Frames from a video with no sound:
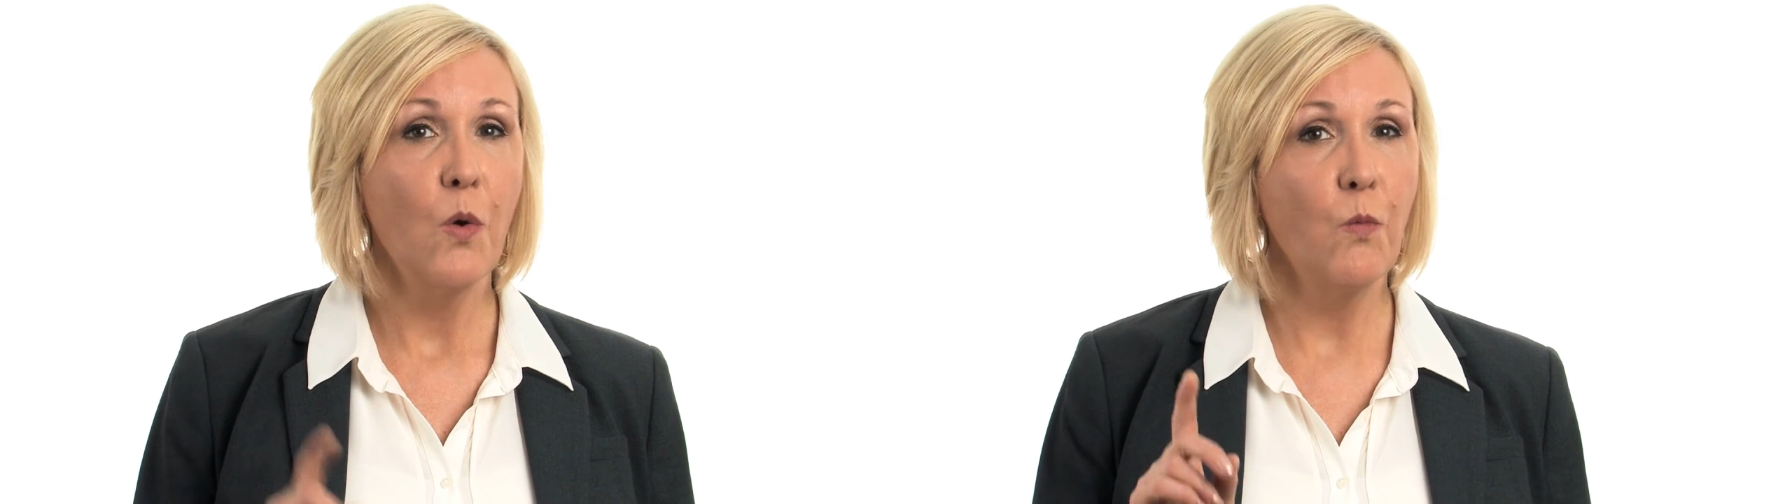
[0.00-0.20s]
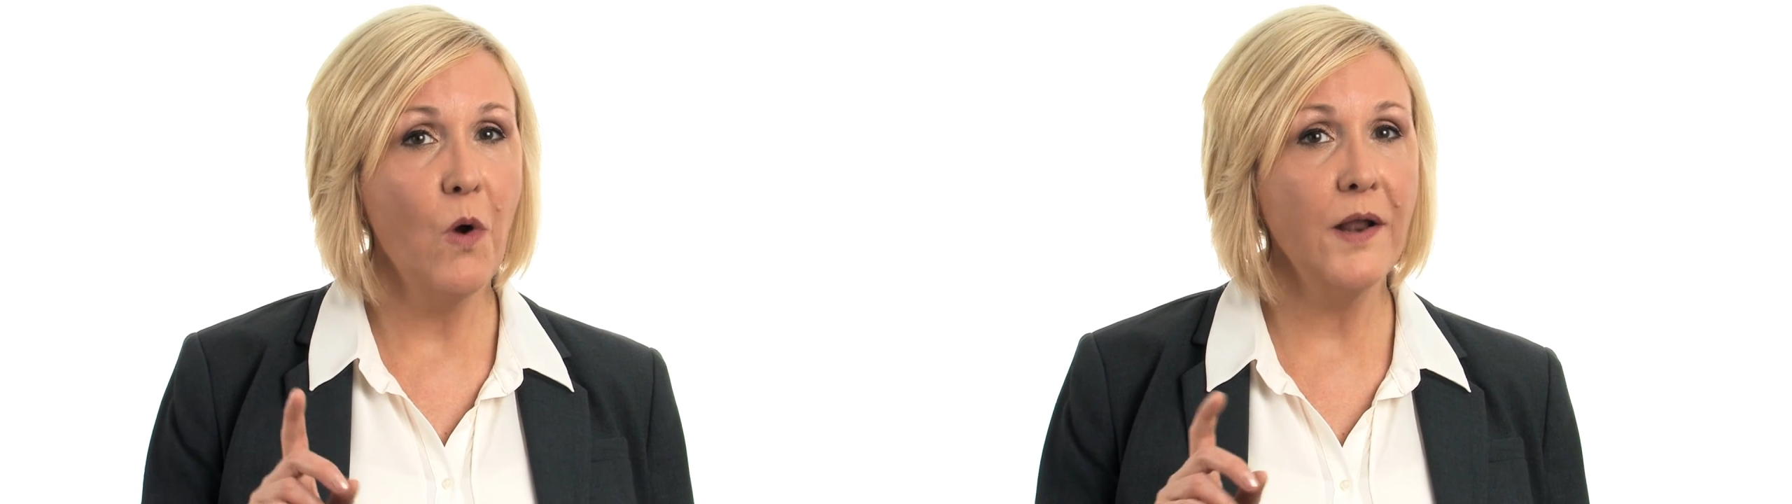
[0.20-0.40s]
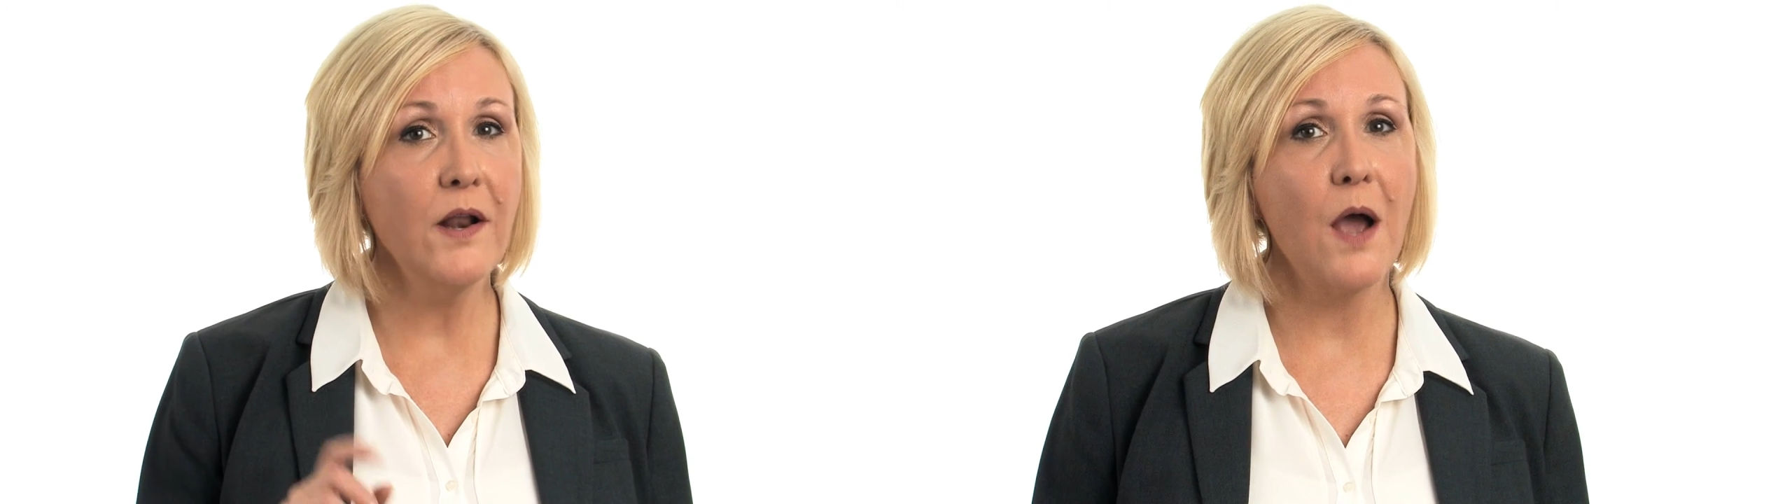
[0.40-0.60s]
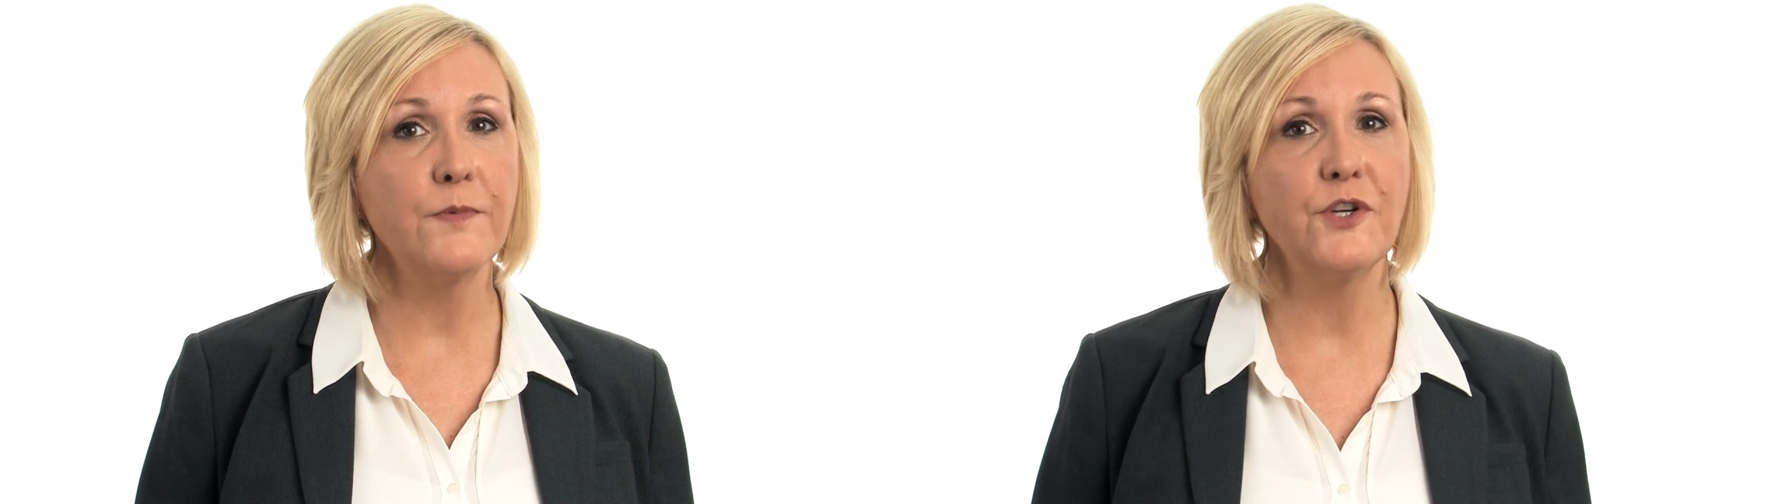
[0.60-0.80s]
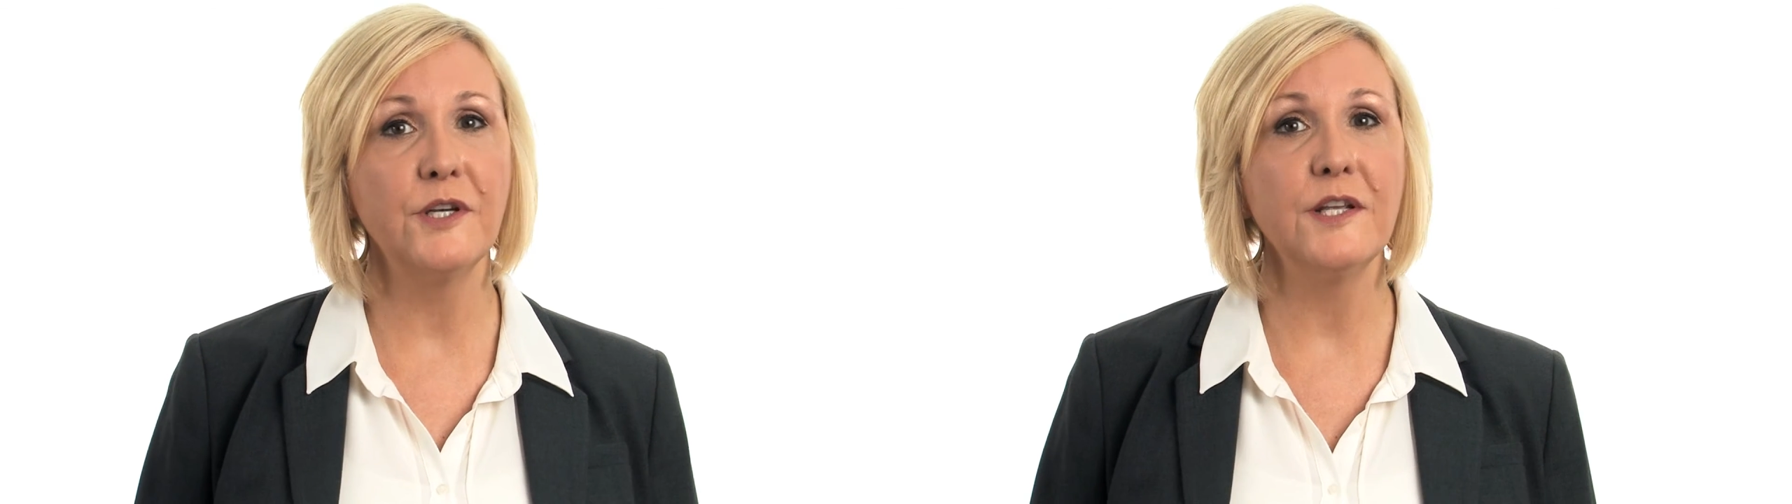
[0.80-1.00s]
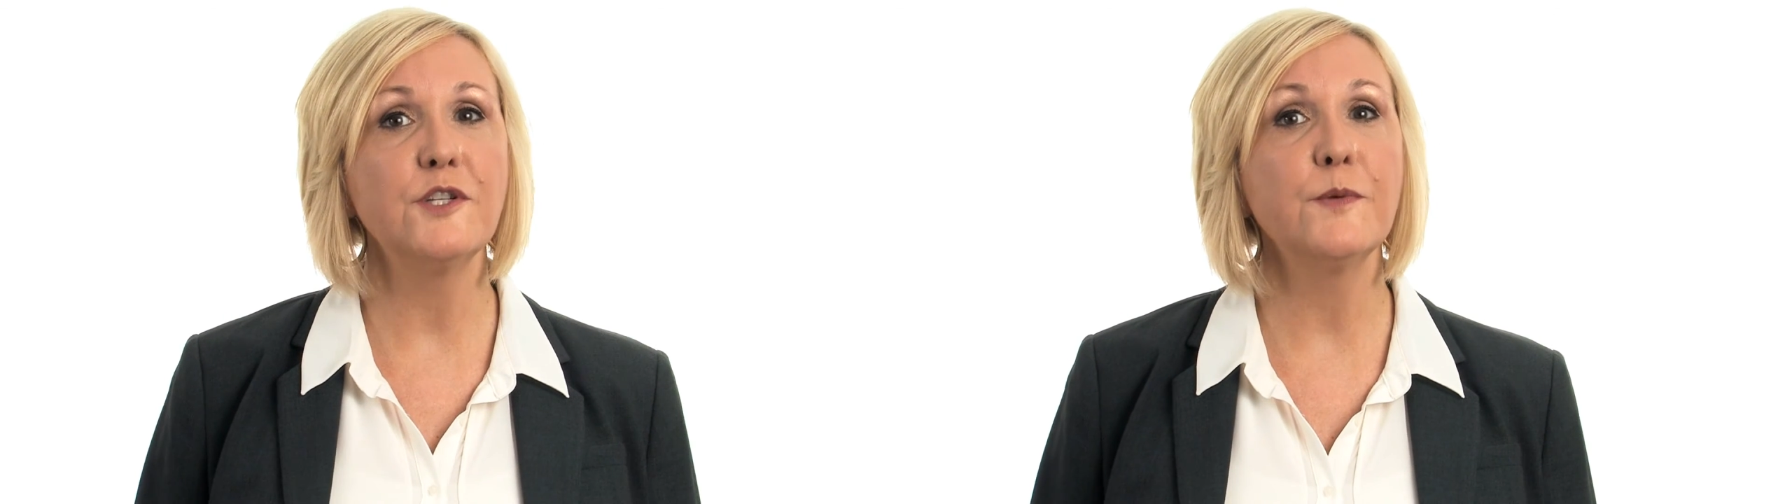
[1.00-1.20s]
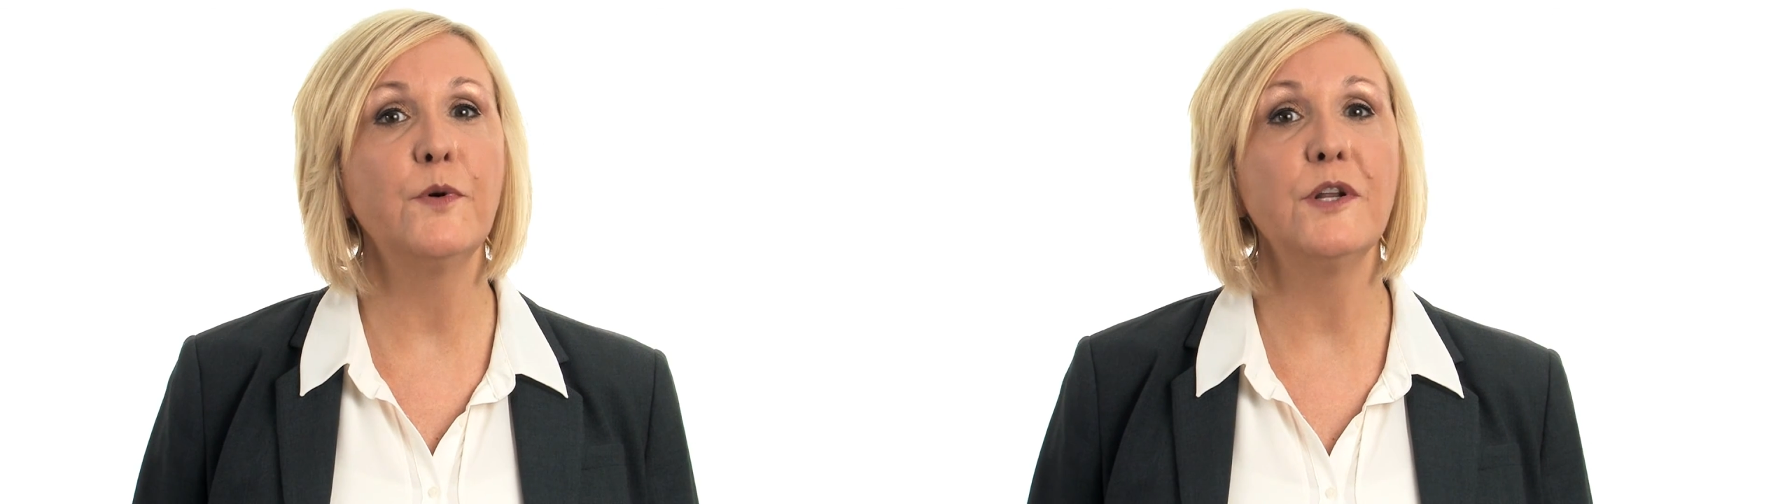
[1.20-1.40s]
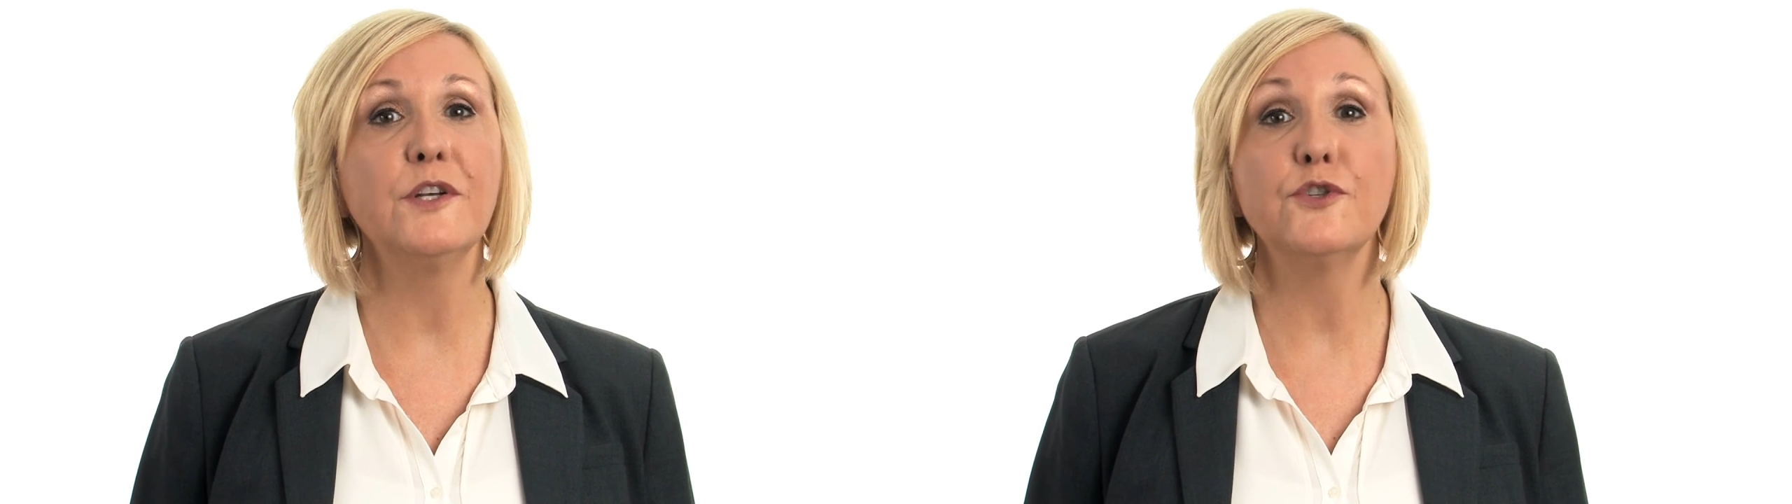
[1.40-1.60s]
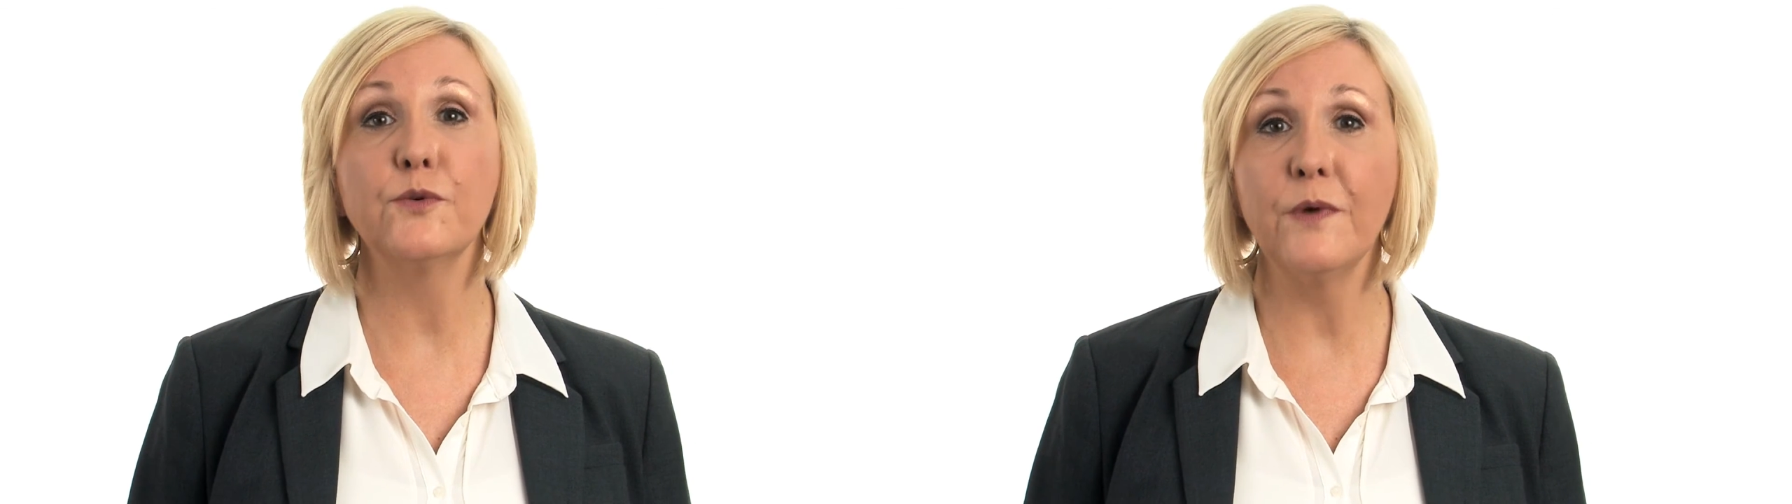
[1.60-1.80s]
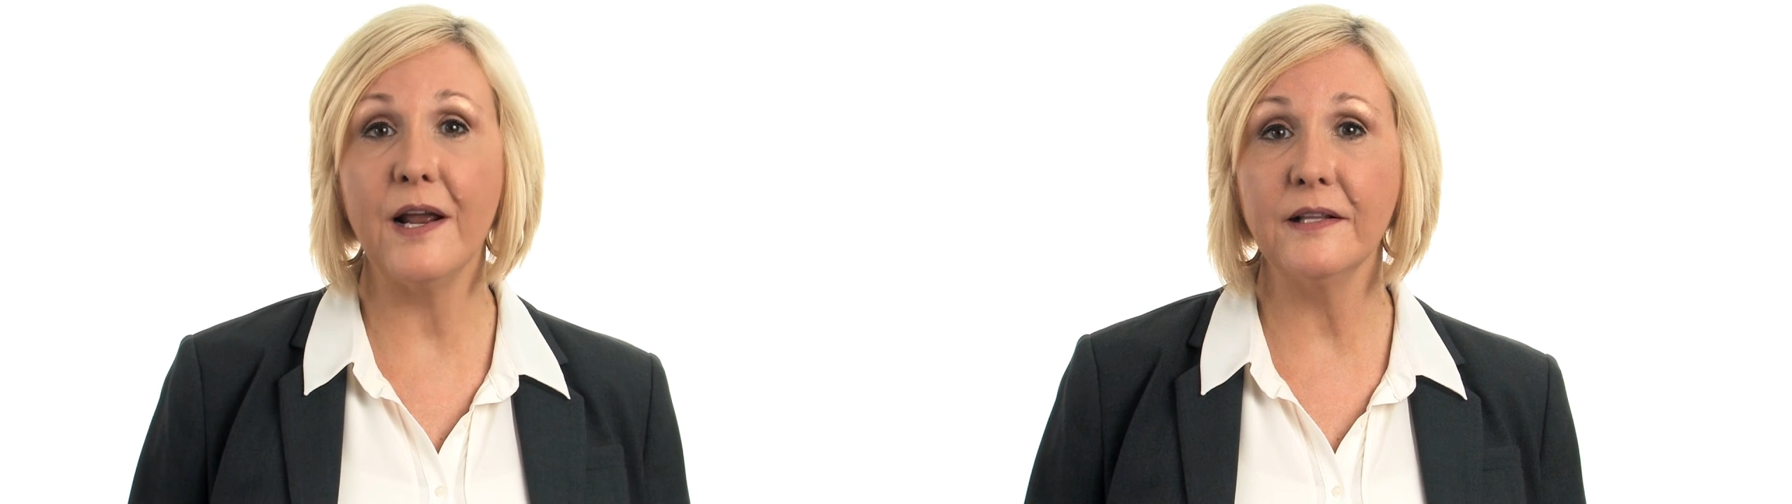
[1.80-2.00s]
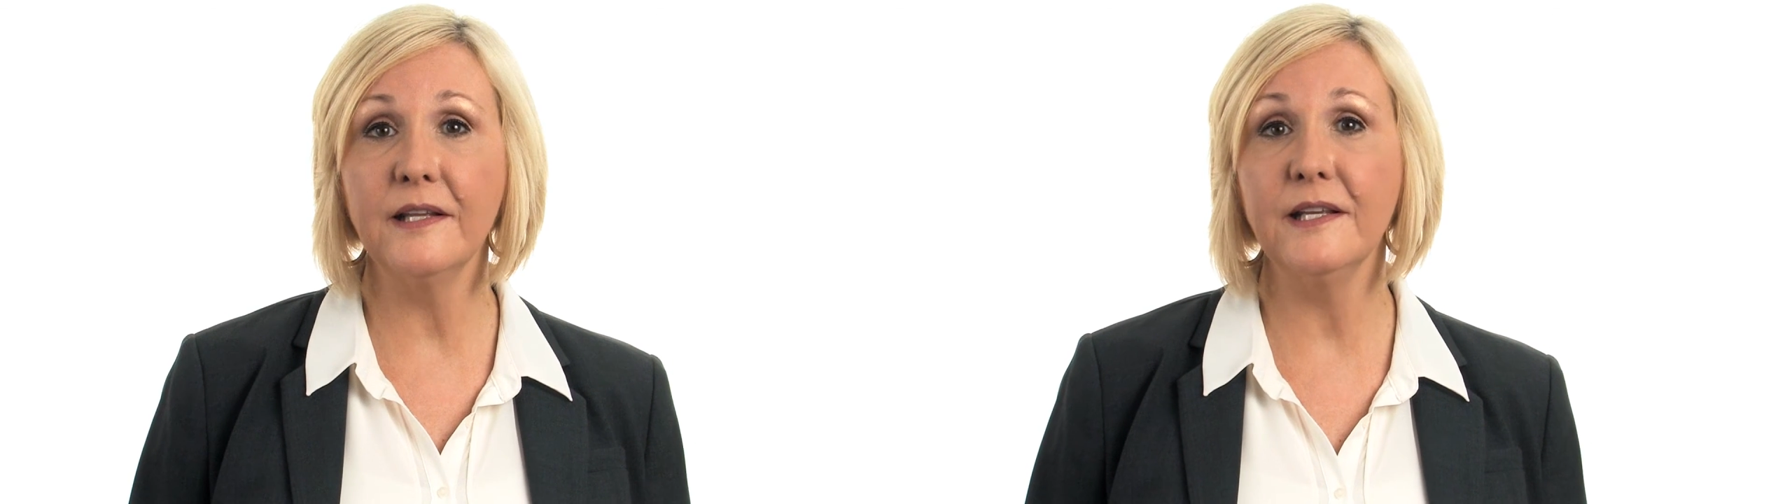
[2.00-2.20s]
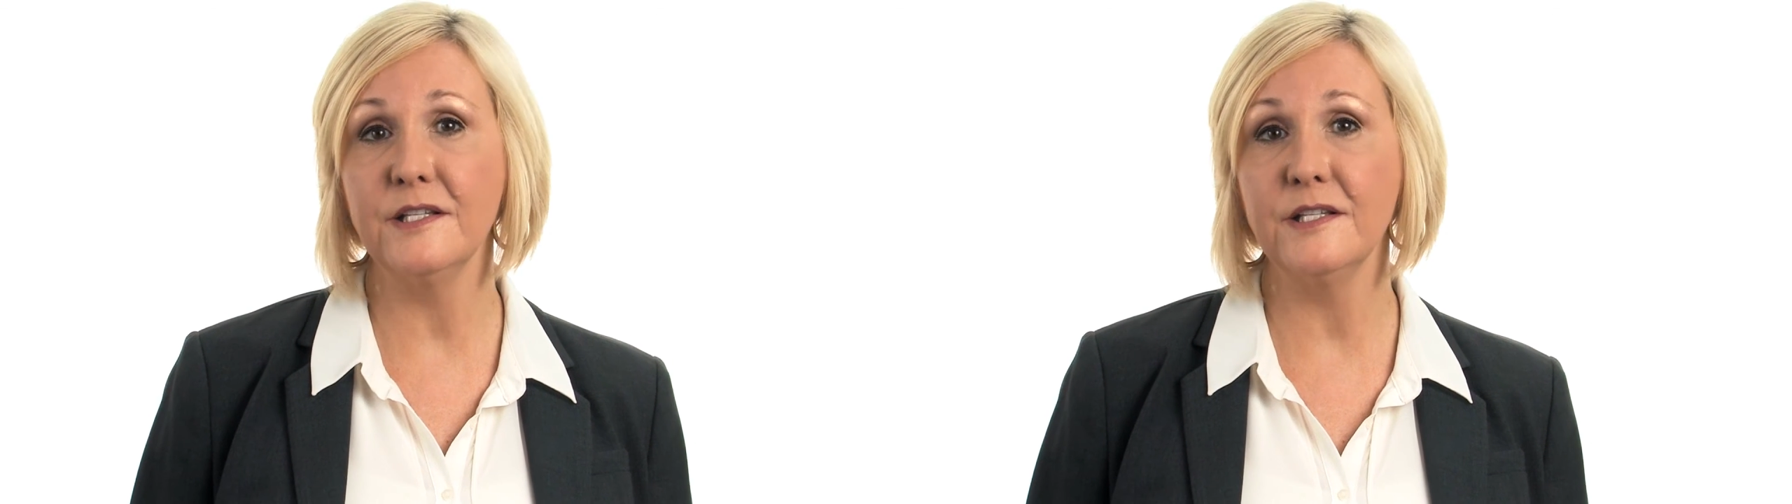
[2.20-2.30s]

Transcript: one option is to put it directly